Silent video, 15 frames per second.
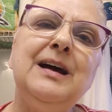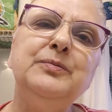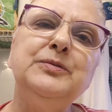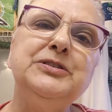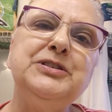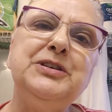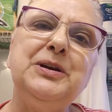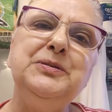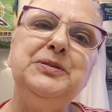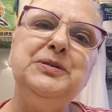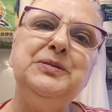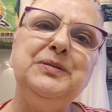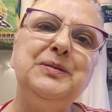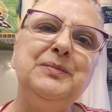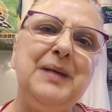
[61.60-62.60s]
I will show you
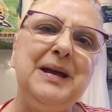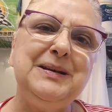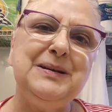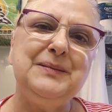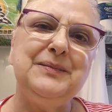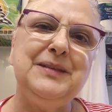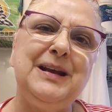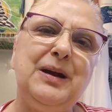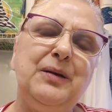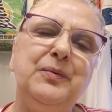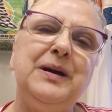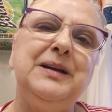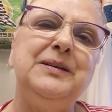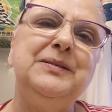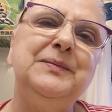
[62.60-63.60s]
the makeup that I
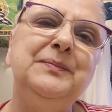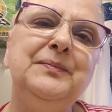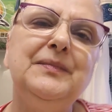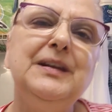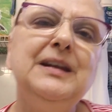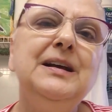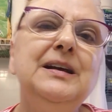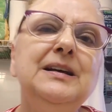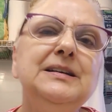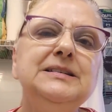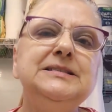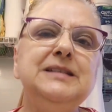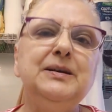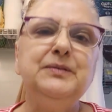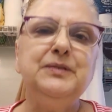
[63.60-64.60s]
wear.
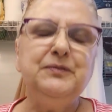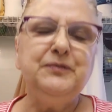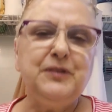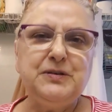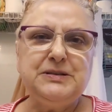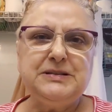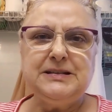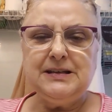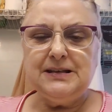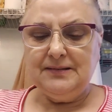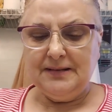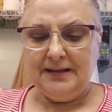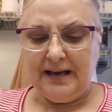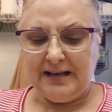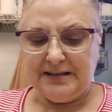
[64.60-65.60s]
So the first thing
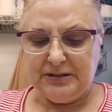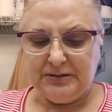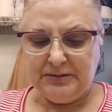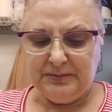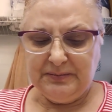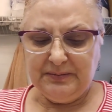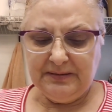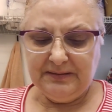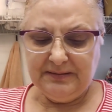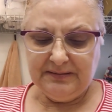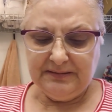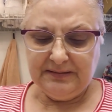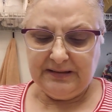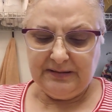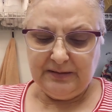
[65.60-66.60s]
that I do
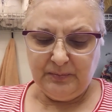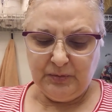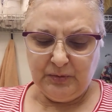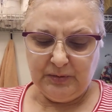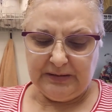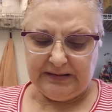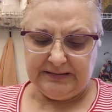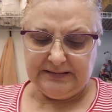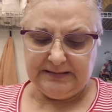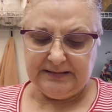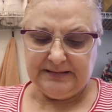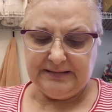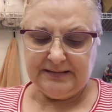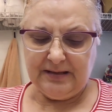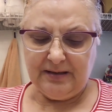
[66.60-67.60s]
in the mornings
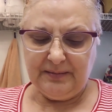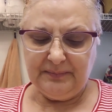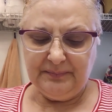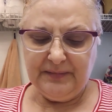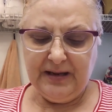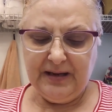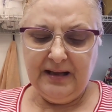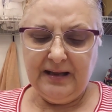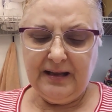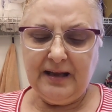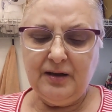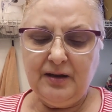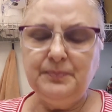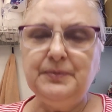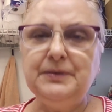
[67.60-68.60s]
is um, I
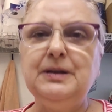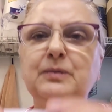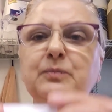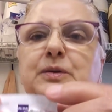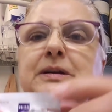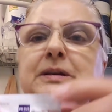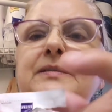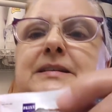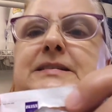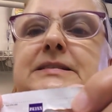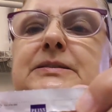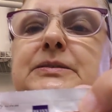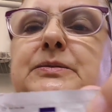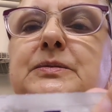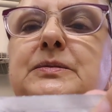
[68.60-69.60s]
open up one of these
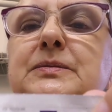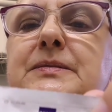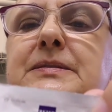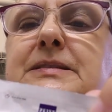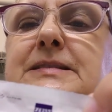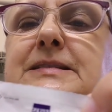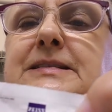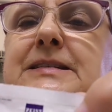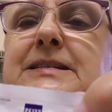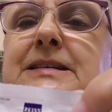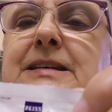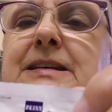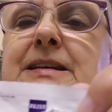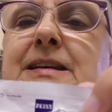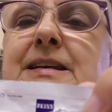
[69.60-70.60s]
little
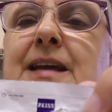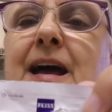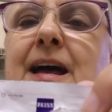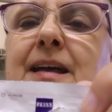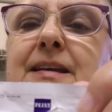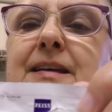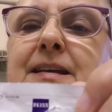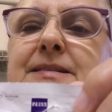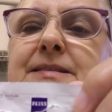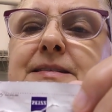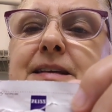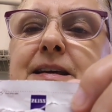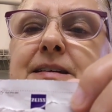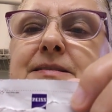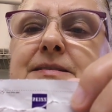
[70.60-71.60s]

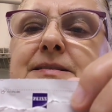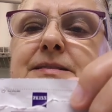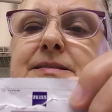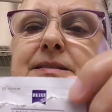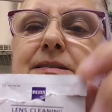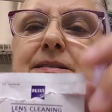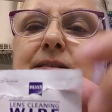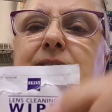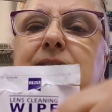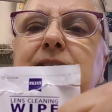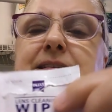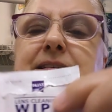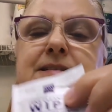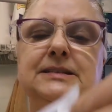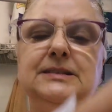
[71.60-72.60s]
Z-E-I-S-S
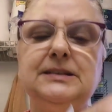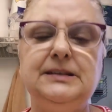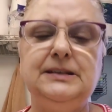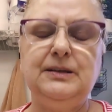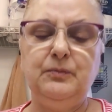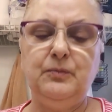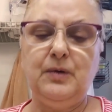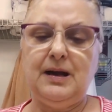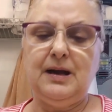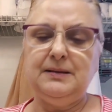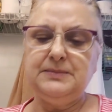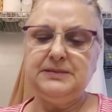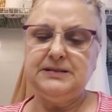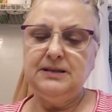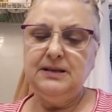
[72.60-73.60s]
lens cleaning
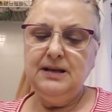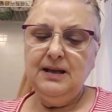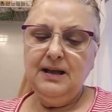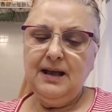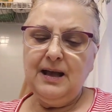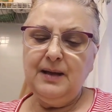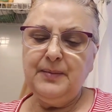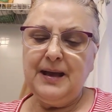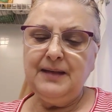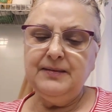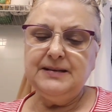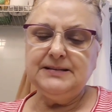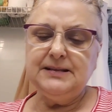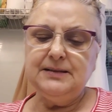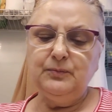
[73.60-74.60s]
wipes. I buy
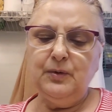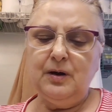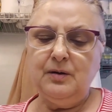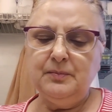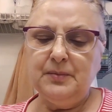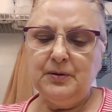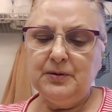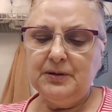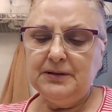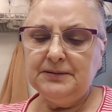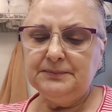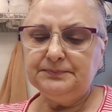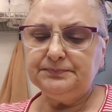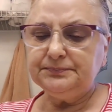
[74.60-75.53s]
these at Walmart.